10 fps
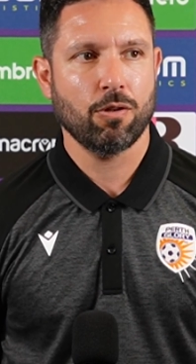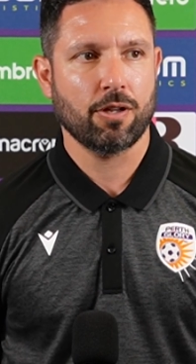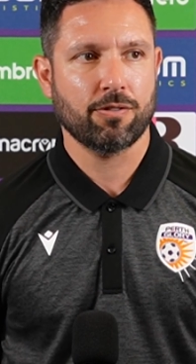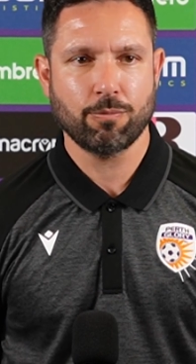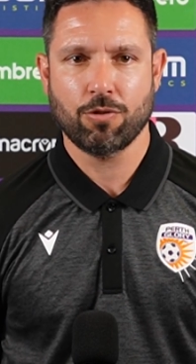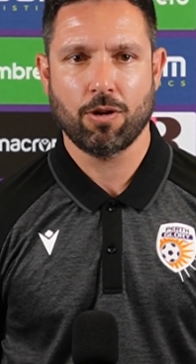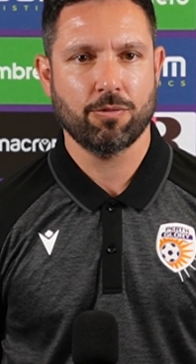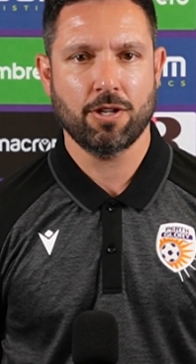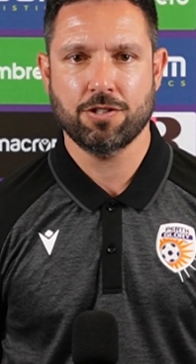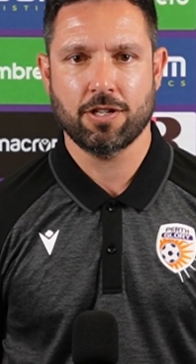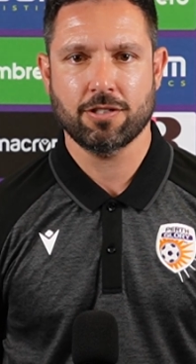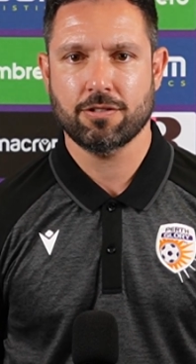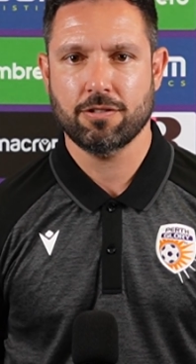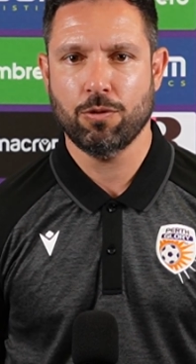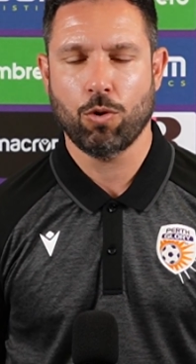Sometimes
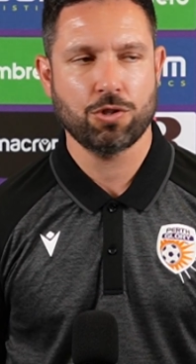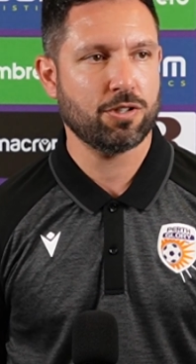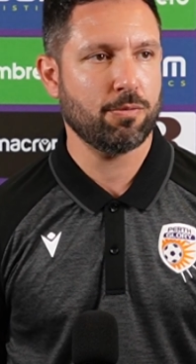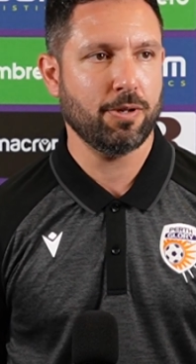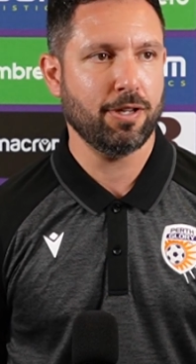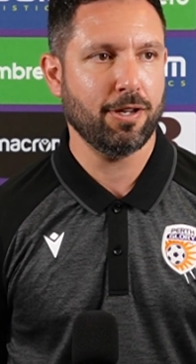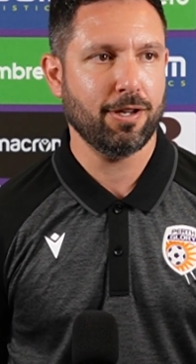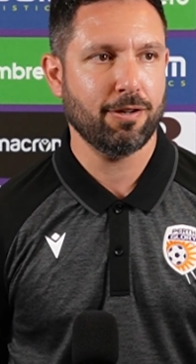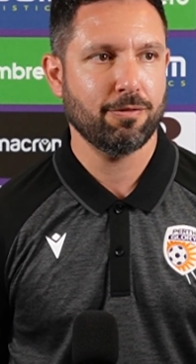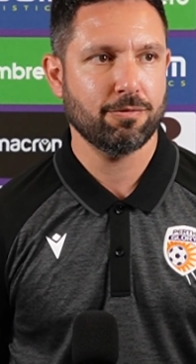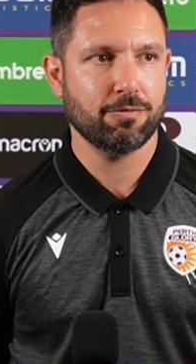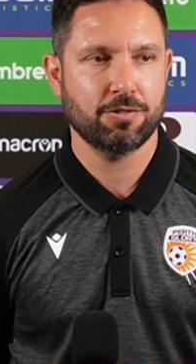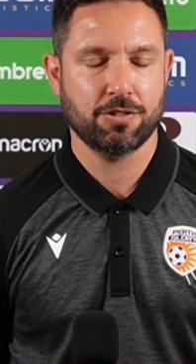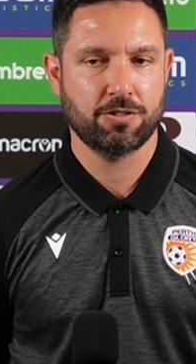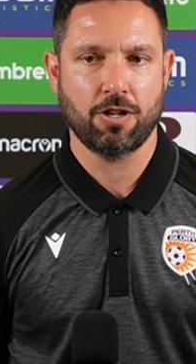you watch them and they're
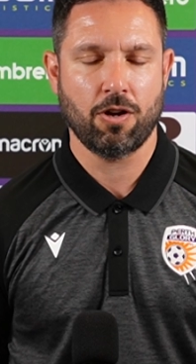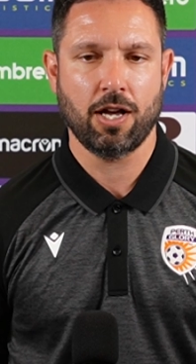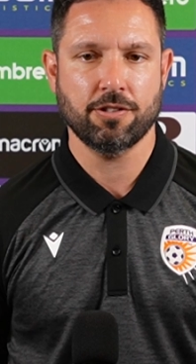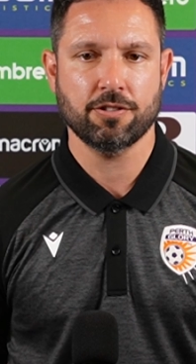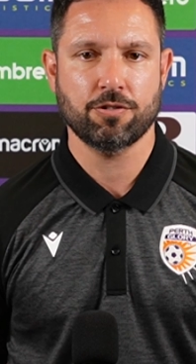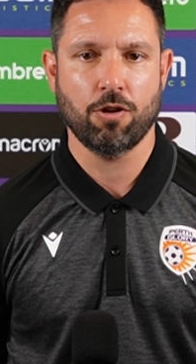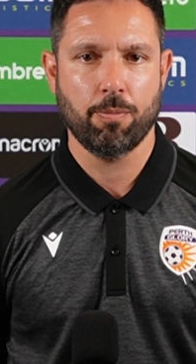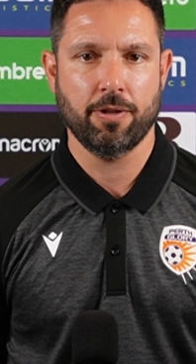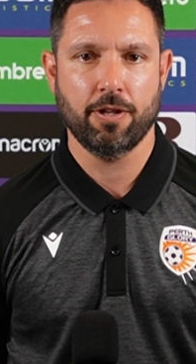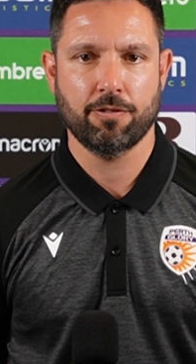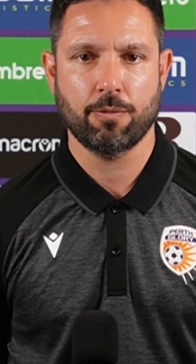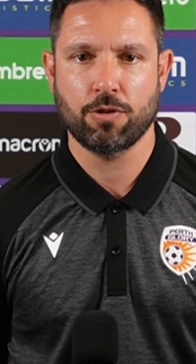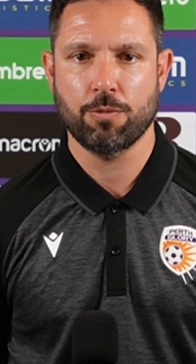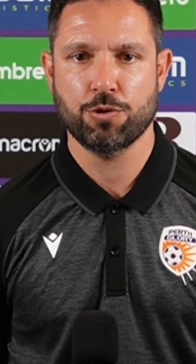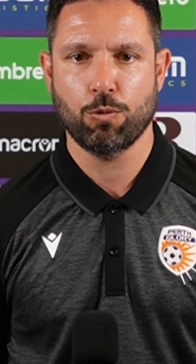just so hard to stop, and then
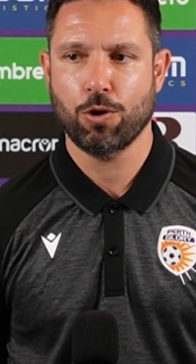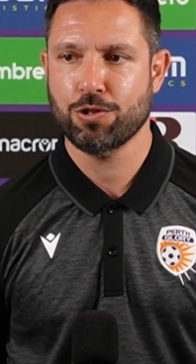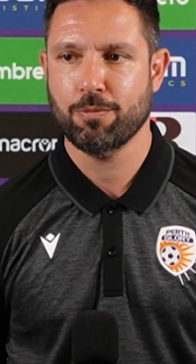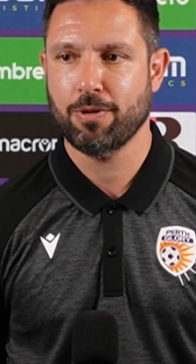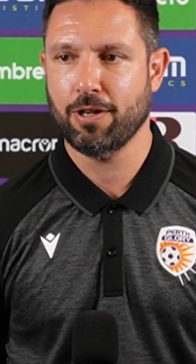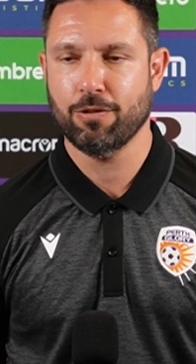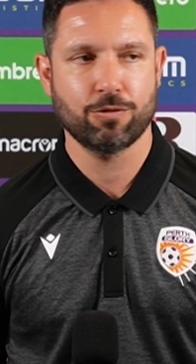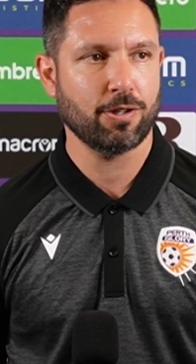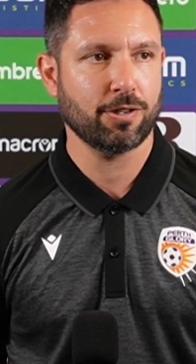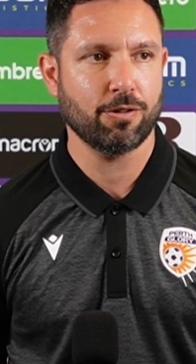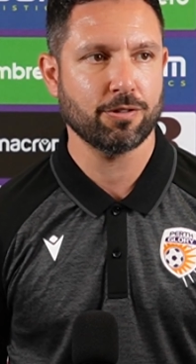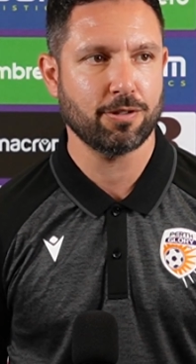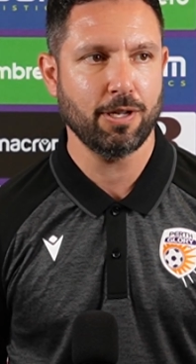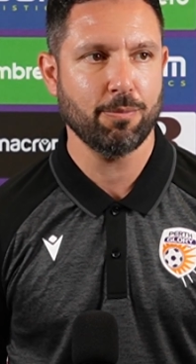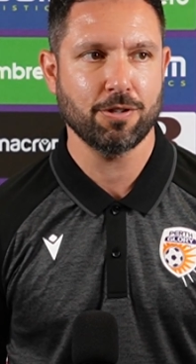sometimes you watch them and it looks like they're
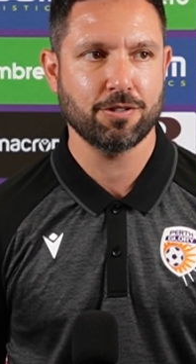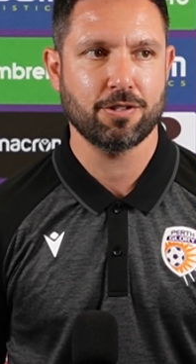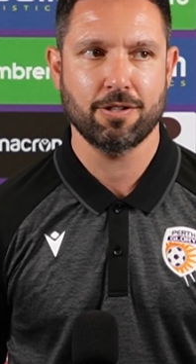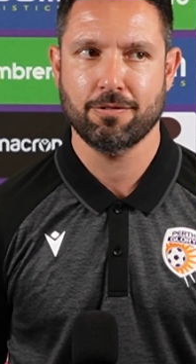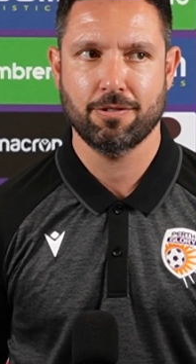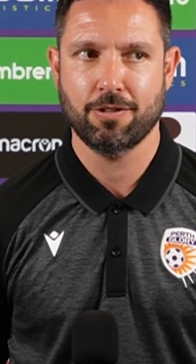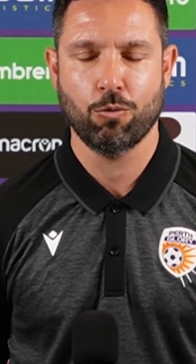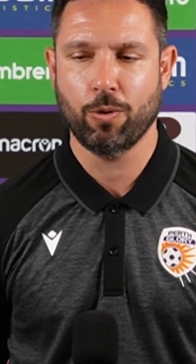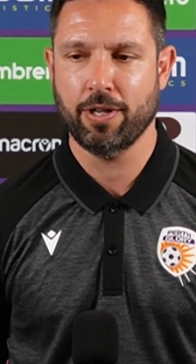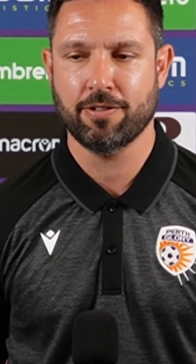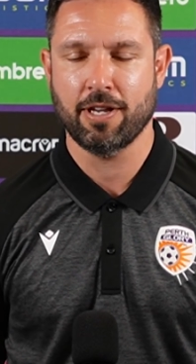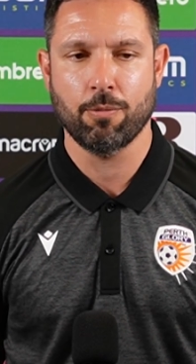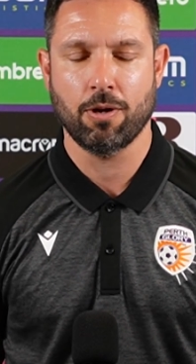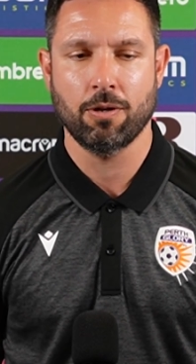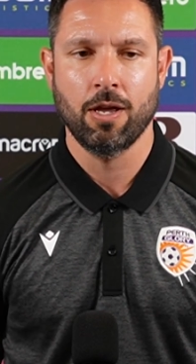asleep. They're a weird
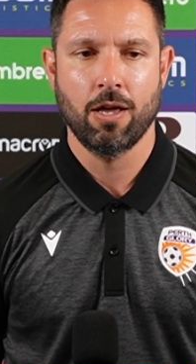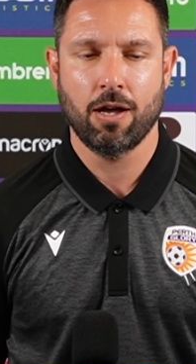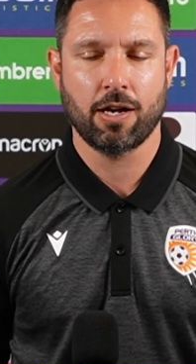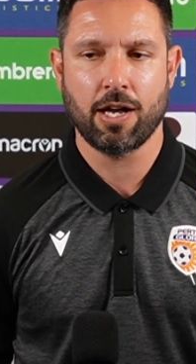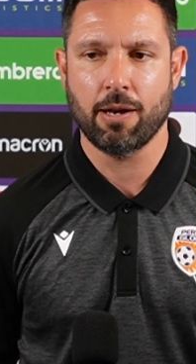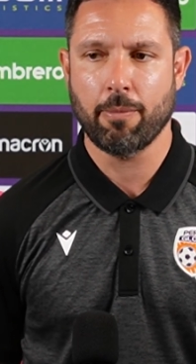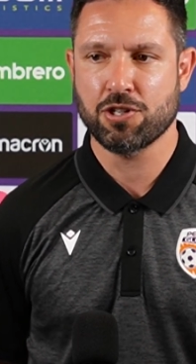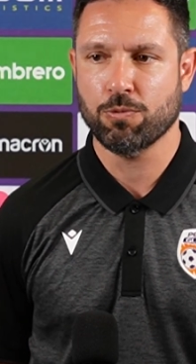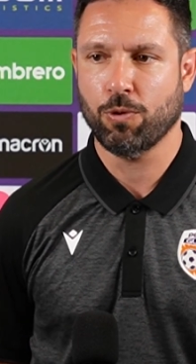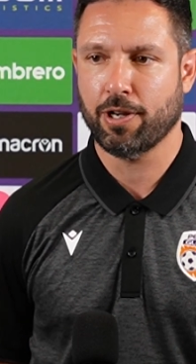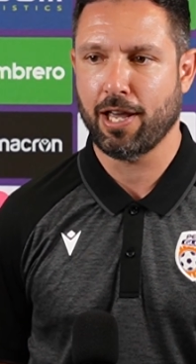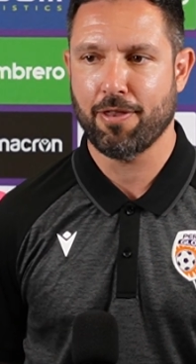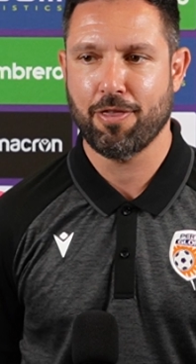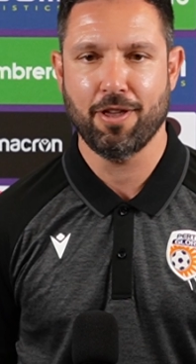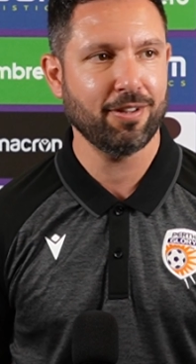team. I can't imagine what
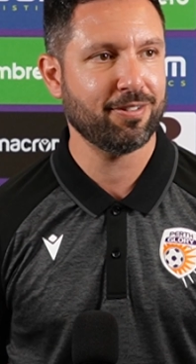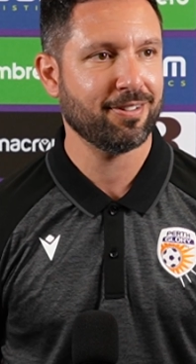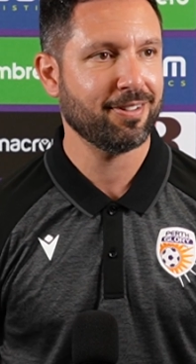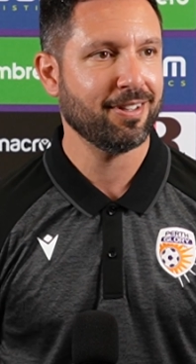Kat thinks.